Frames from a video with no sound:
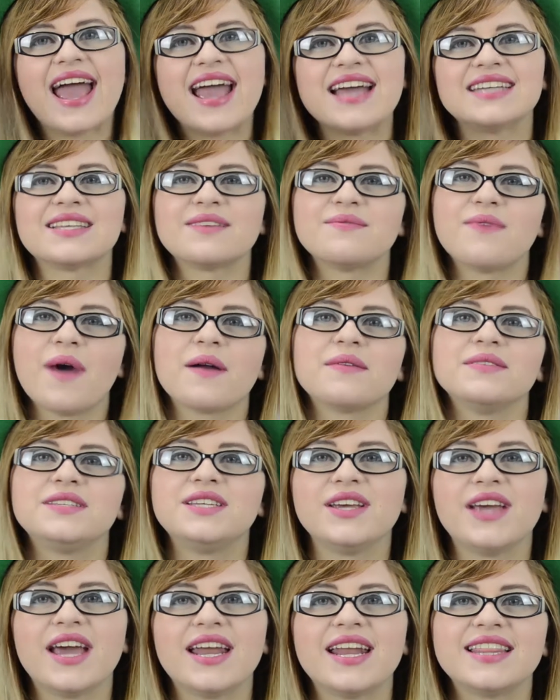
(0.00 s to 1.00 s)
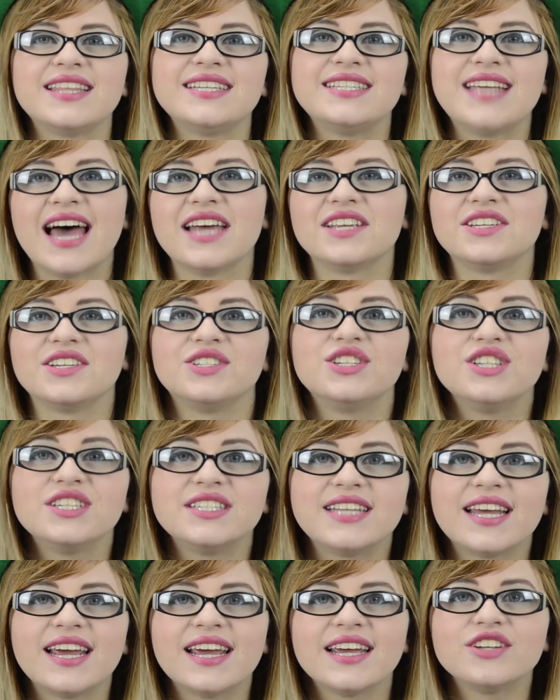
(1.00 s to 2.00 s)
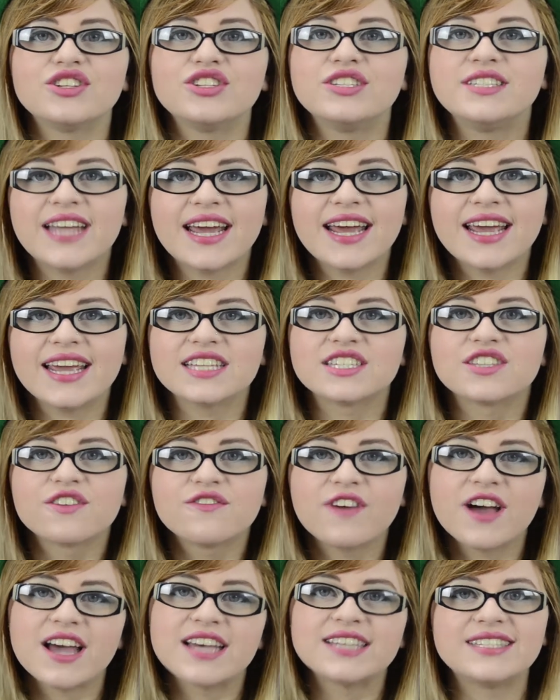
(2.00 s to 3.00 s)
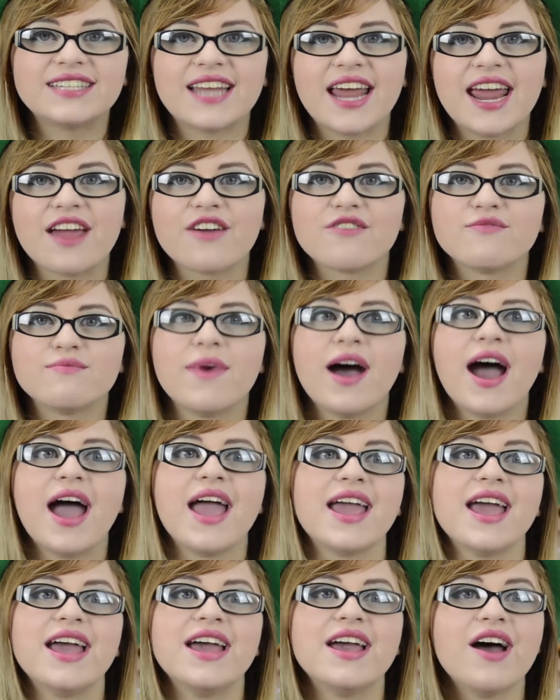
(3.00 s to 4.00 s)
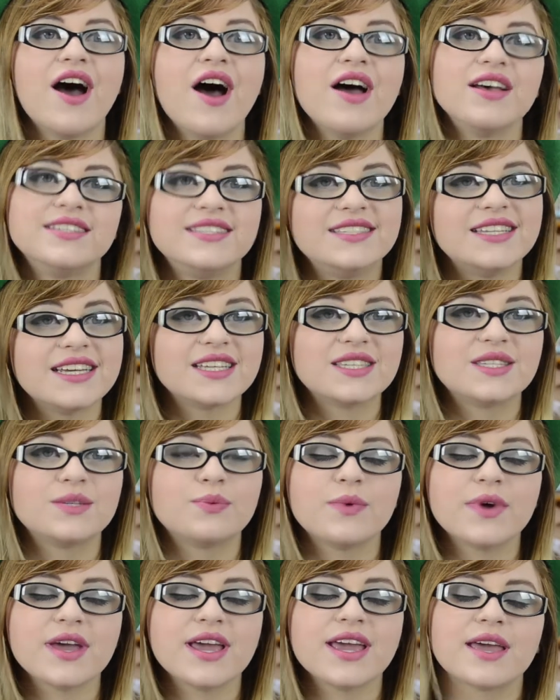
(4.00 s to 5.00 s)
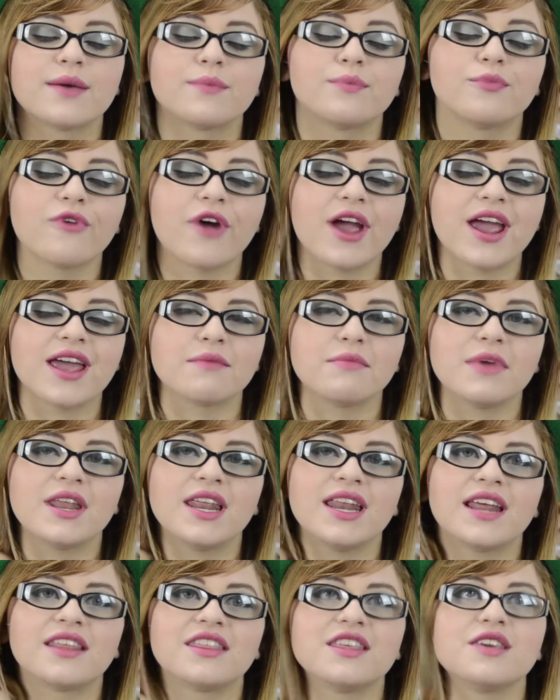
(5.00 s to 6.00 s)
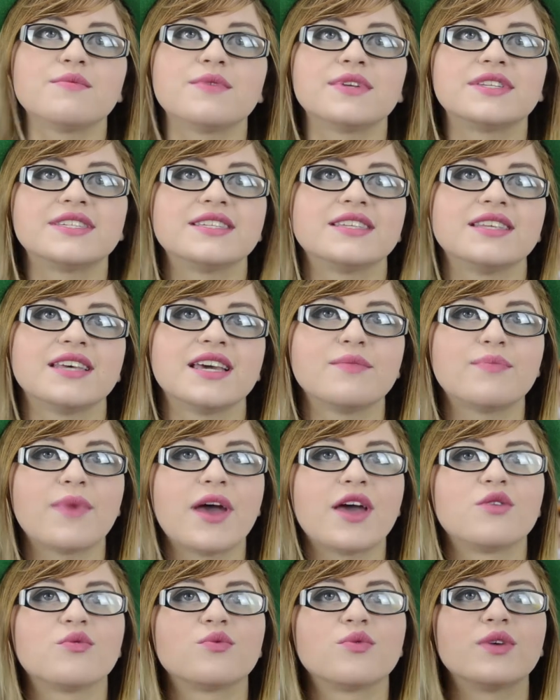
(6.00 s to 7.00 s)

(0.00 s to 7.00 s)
guys, and welcome to another Tasha Tuesday. Today is the first day of my 6 week break, meaning nothing but sleep and